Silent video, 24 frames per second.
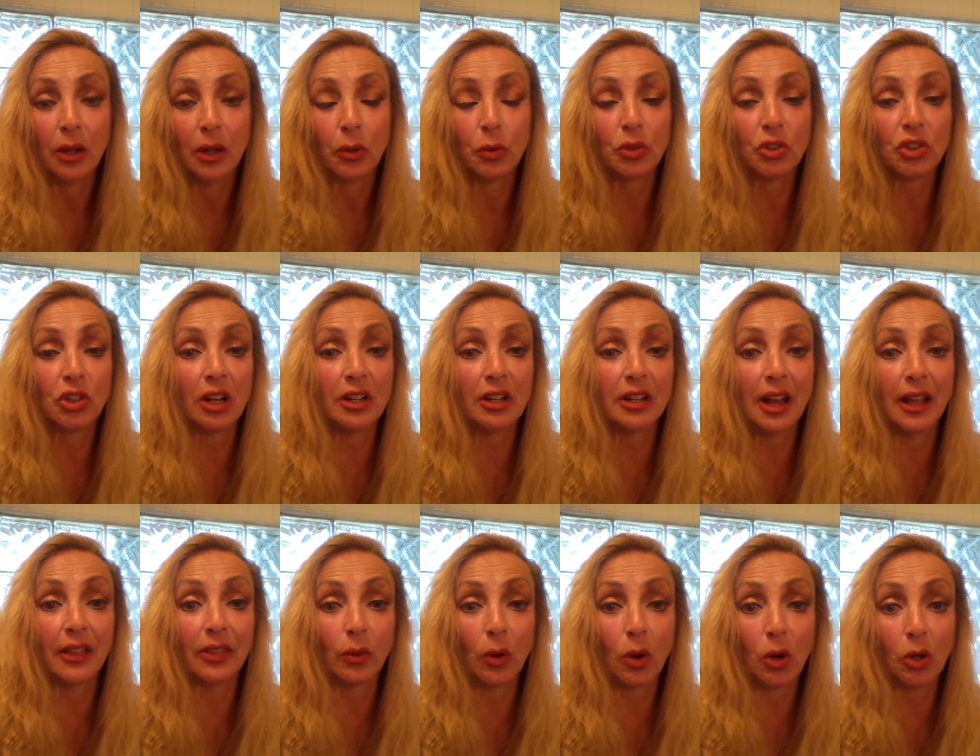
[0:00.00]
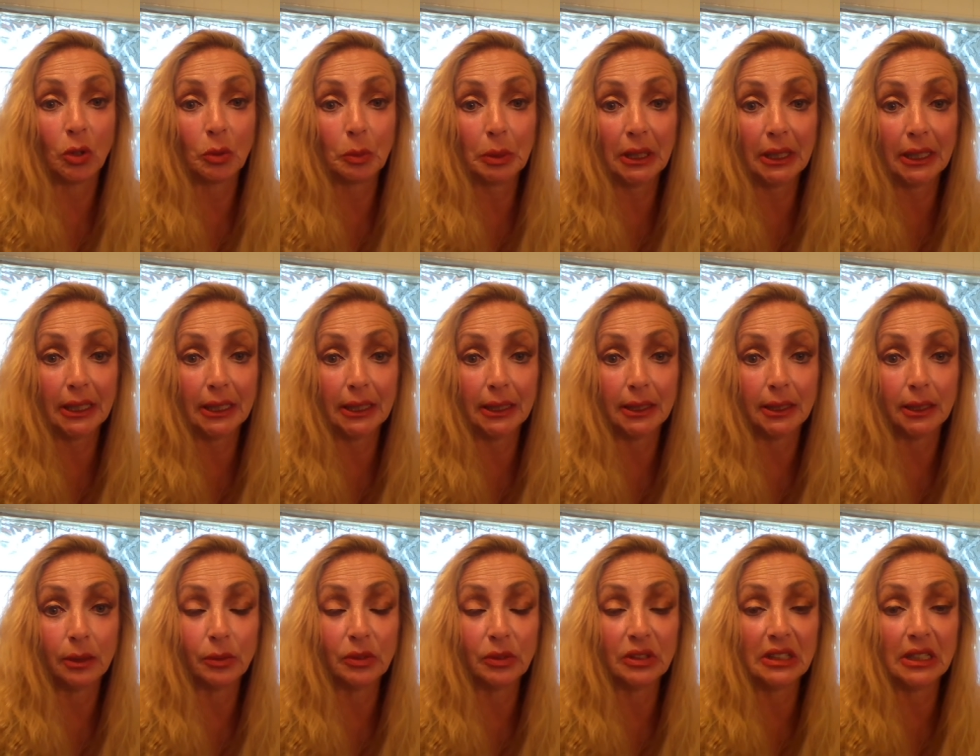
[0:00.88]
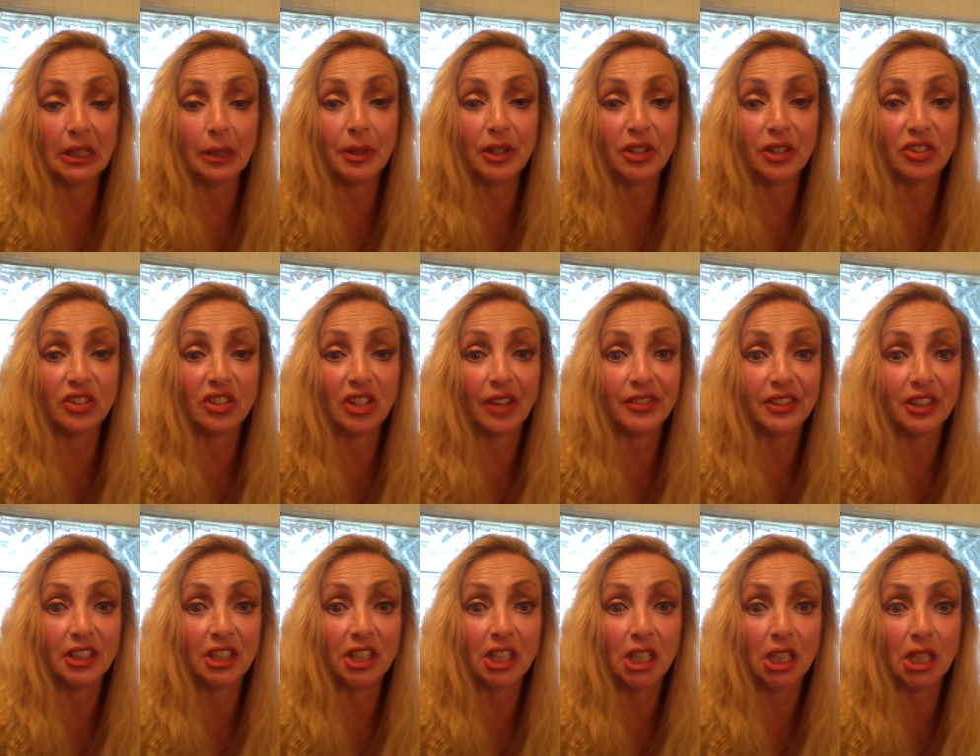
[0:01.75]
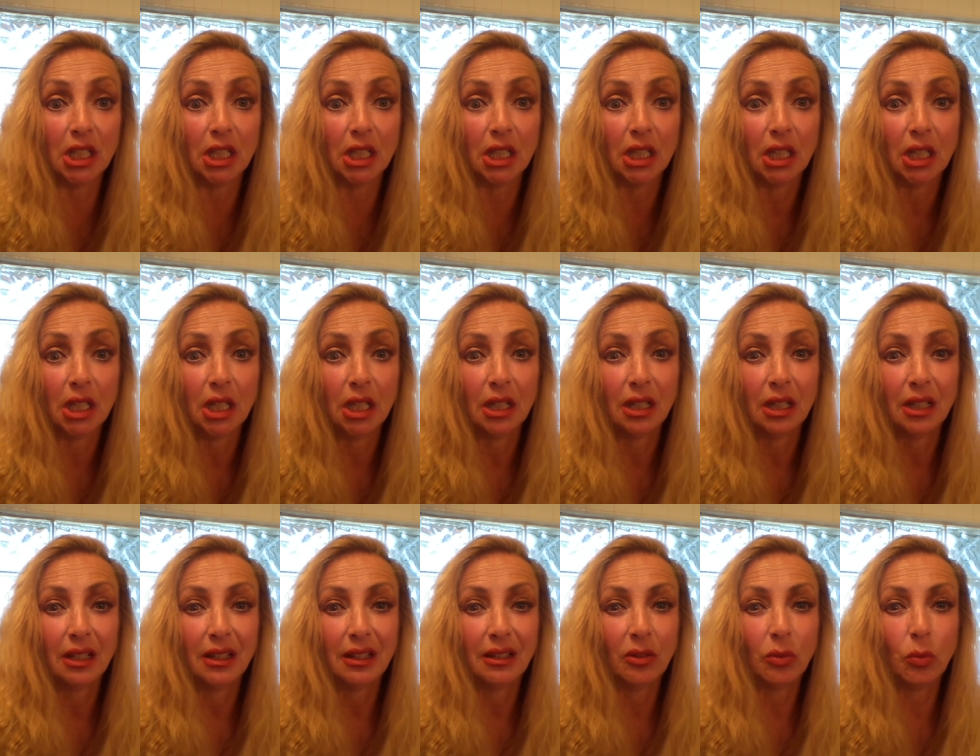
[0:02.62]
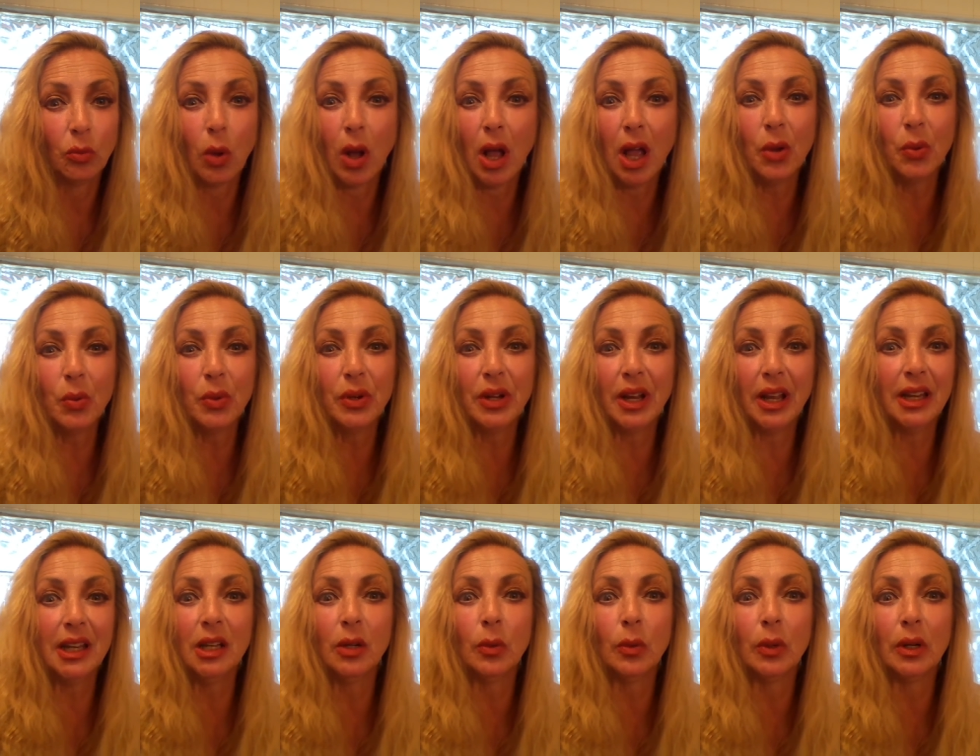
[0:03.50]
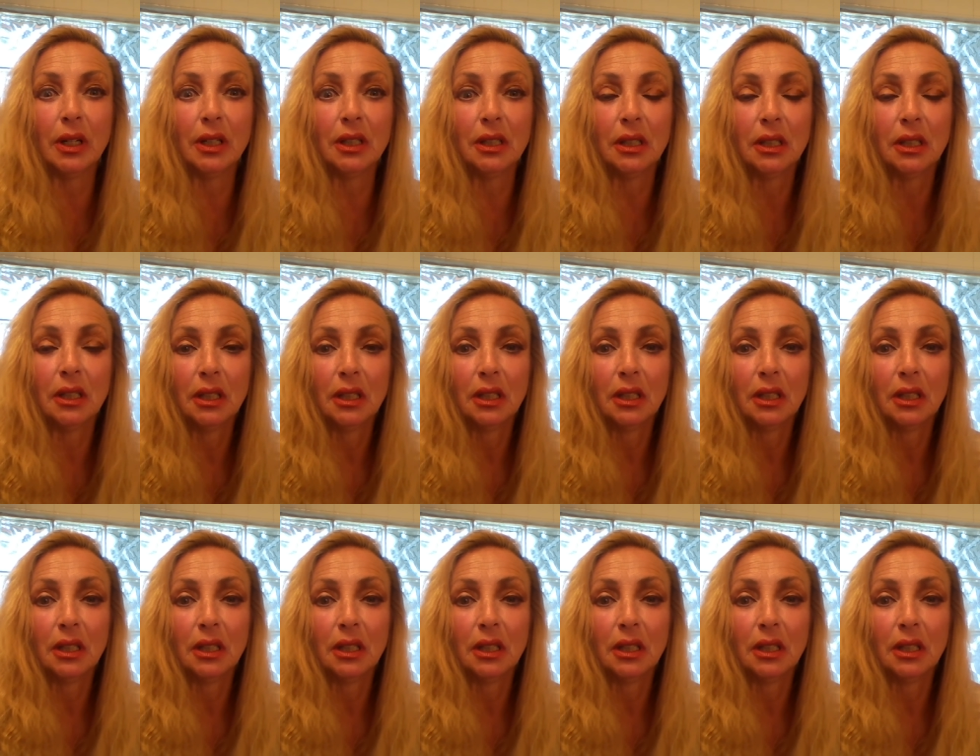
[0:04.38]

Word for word: We shot down the wrong plane. It was M H seventeen. Why would anyone,